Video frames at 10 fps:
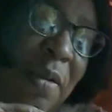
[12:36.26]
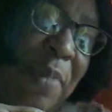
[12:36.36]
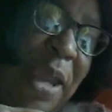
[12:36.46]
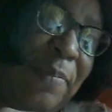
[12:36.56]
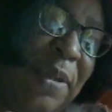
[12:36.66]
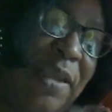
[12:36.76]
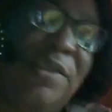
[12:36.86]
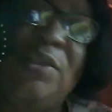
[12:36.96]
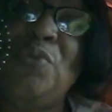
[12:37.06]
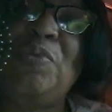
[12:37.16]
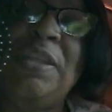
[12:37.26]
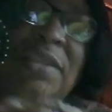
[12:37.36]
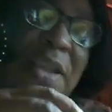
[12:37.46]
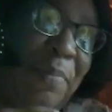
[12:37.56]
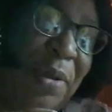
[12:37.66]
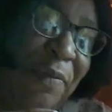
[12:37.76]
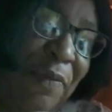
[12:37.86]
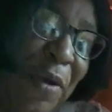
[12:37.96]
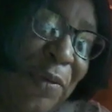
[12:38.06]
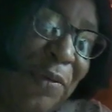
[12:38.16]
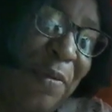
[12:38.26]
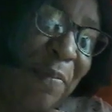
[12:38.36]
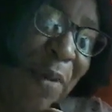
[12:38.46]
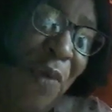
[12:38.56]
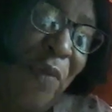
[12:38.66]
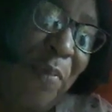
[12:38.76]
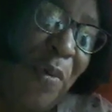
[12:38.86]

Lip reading: baby is due December the 1st. Both